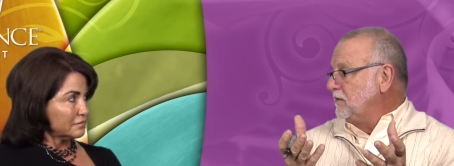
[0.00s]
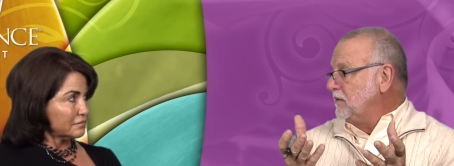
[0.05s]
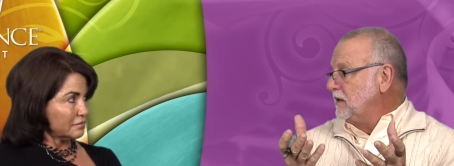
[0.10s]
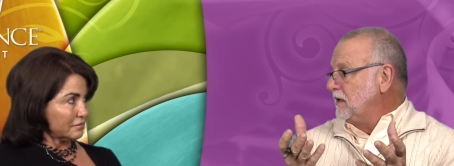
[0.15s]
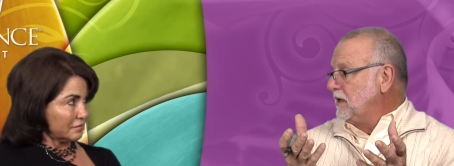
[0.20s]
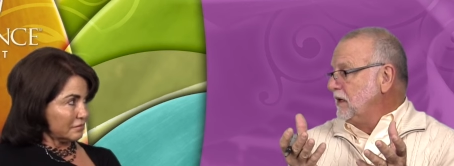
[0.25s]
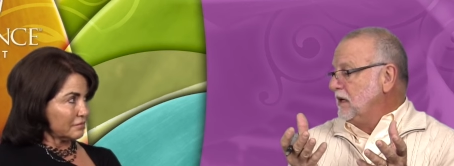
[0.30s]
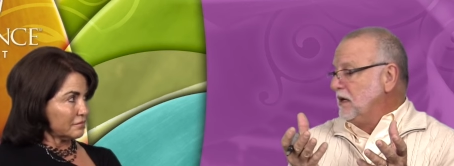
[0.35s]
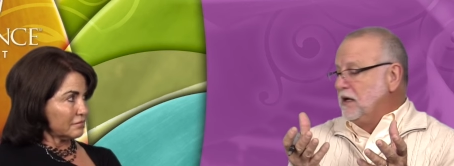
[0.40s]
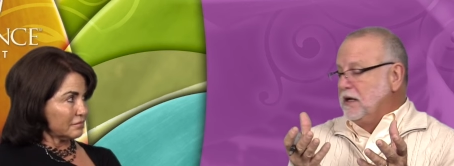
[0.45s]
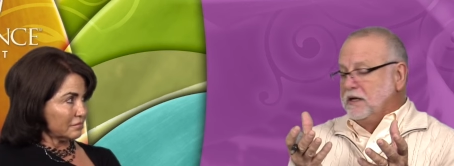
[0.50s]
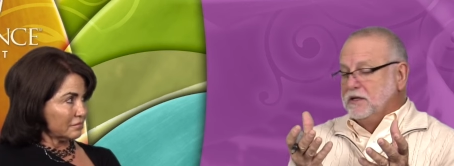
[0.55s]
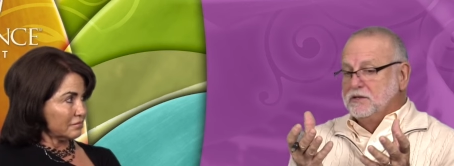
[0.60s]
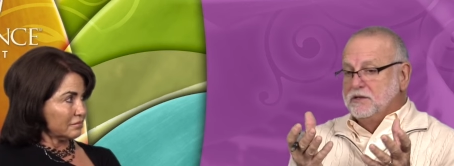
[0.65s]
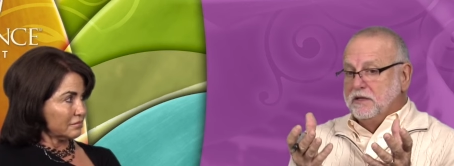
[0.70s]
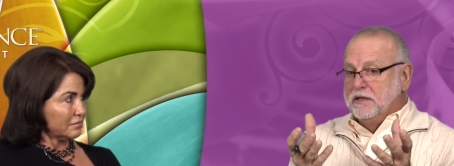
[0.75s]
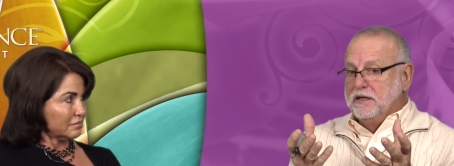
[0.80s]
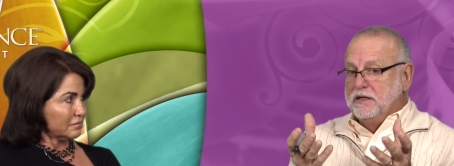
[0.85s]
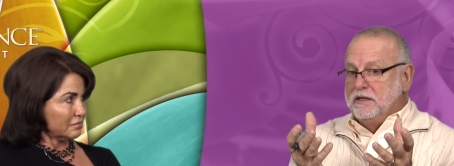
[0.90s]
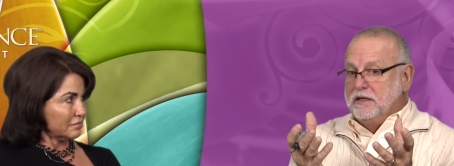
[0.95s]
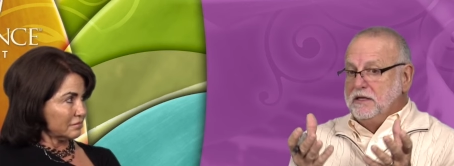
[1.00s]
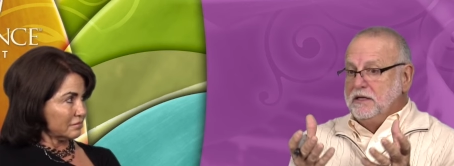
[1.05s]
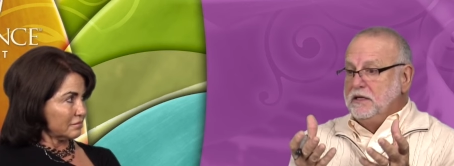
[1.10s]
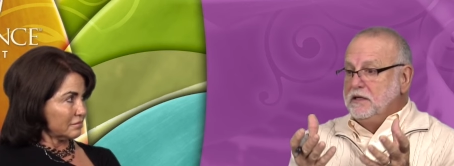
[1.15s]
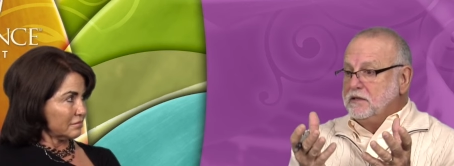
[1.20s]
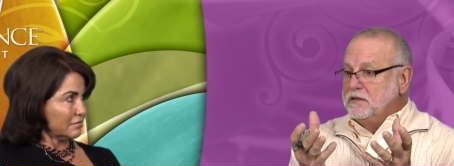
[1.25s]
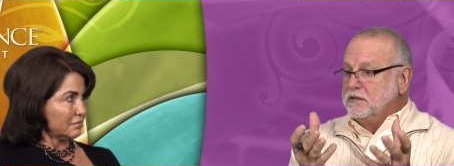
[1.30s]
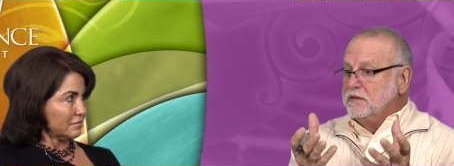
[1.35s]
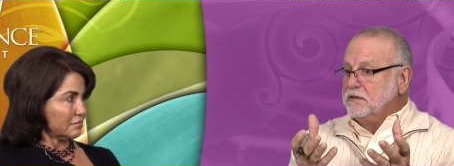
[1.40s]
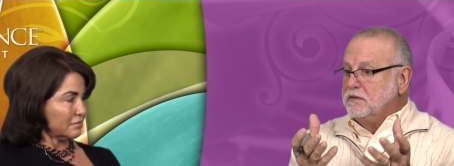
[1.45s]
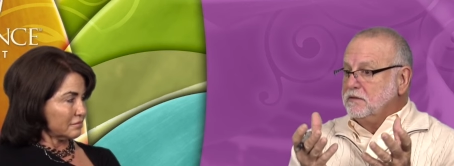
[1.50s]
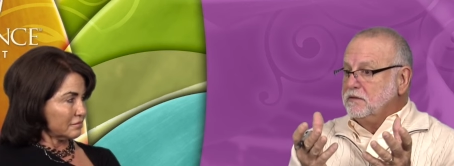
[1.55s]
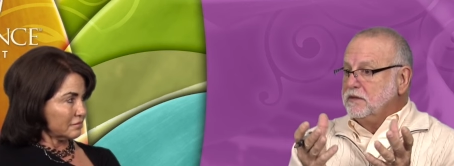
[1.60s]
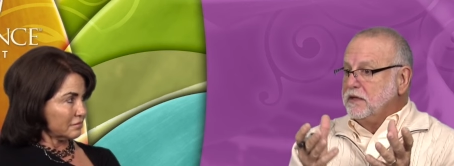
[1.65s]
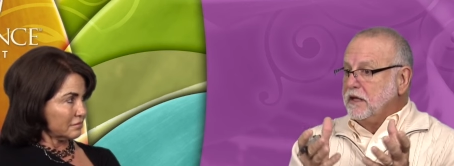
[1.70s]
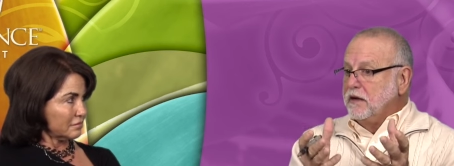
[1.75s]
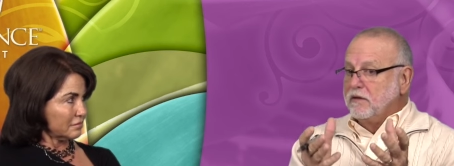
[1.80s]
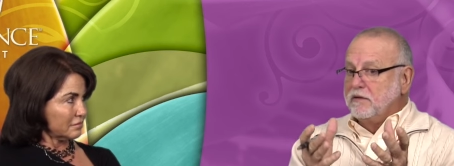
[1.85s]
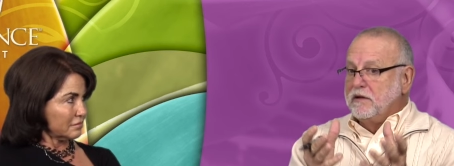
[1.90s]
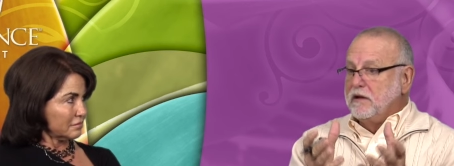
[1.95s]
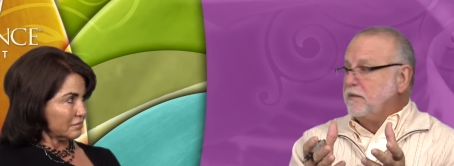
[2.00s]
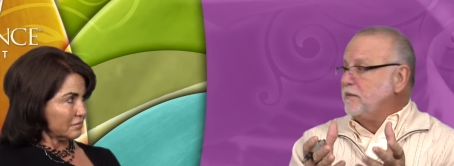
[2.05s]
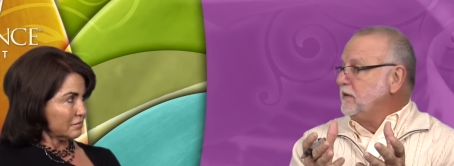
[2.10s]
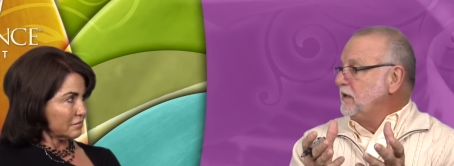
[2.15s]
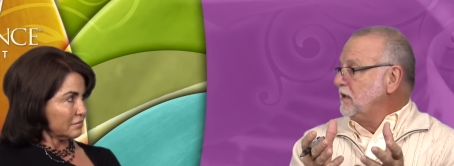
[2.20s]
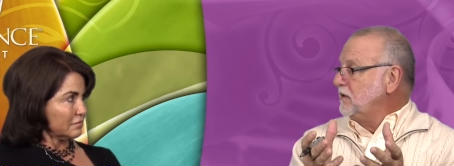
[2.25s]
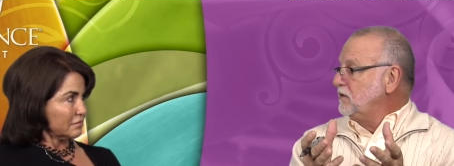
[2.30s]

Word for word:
Speaker 1: Mm-hmm. And so they need to get on top of